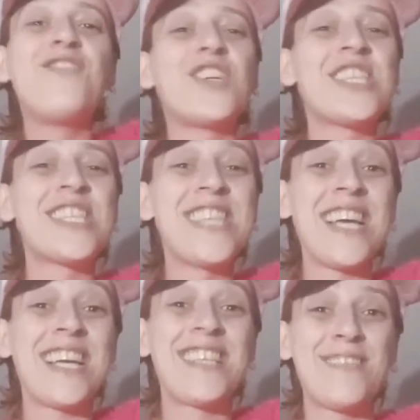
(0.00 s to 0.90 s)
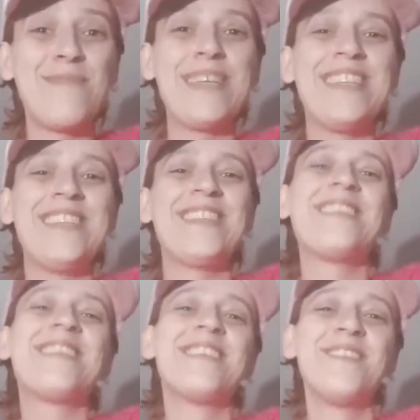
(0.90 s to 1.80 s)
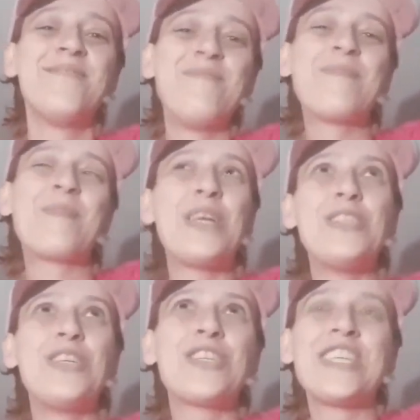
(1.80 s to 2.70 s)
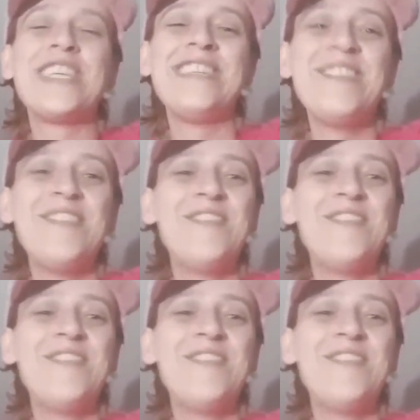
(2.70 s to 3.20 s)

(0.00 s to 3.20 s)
for 6 minutes. Just saying.